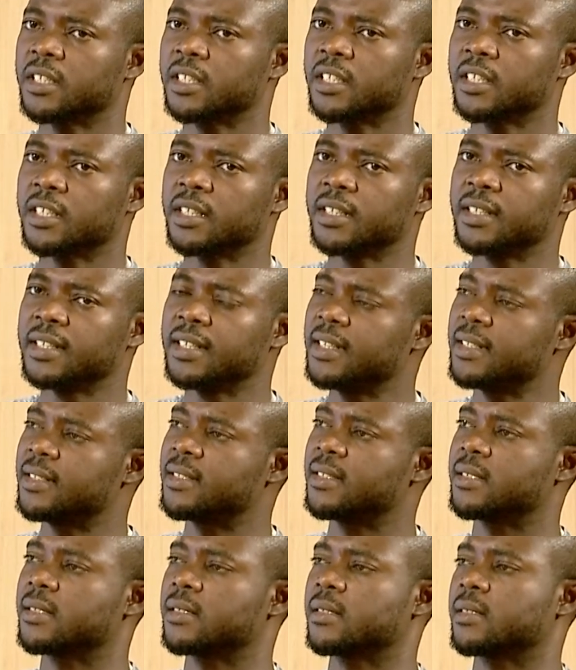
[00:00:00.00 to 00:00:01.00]

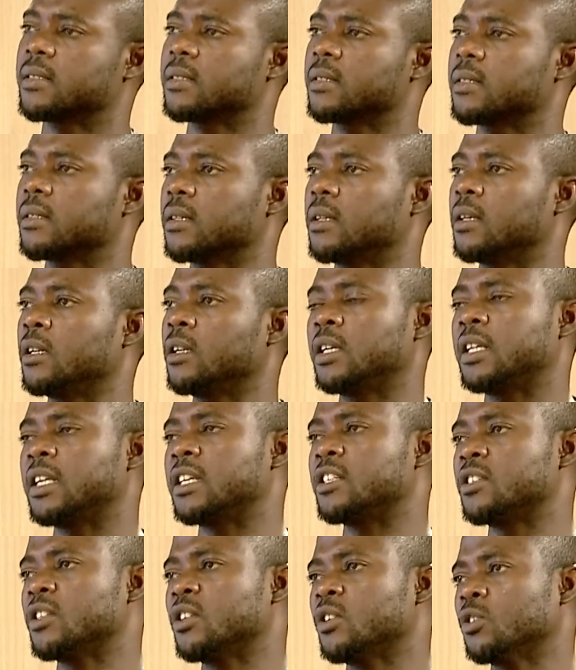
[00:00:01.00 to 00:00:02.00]
needs a
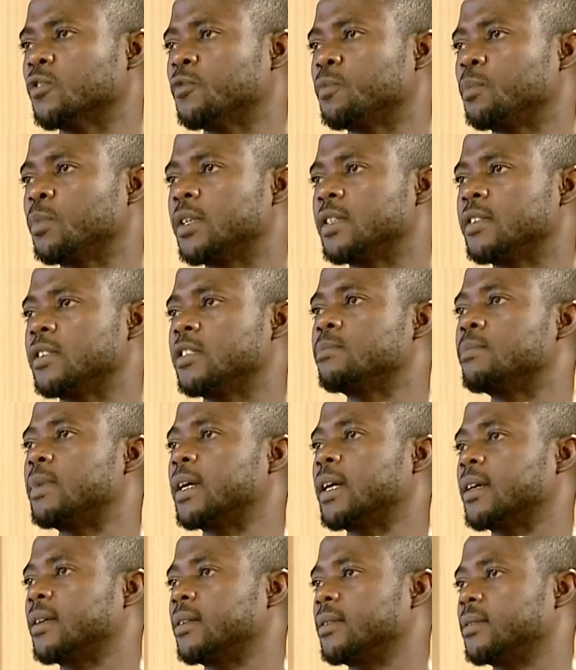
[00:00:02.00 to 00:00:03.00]
lot of policy
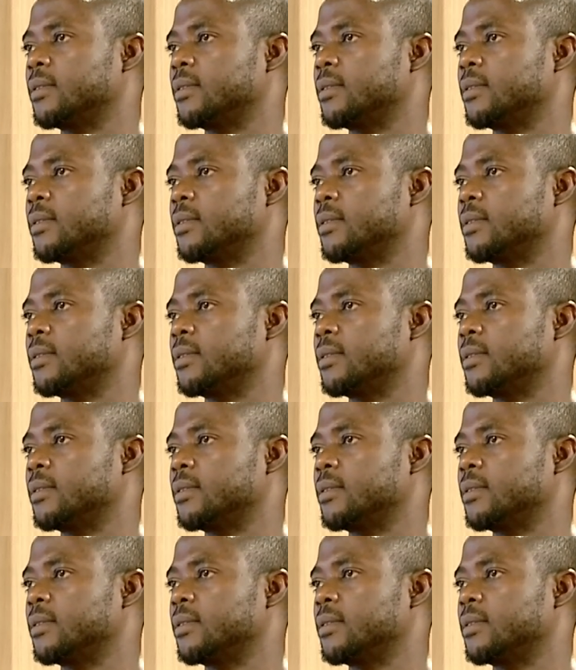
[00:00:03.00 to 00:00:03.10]
backing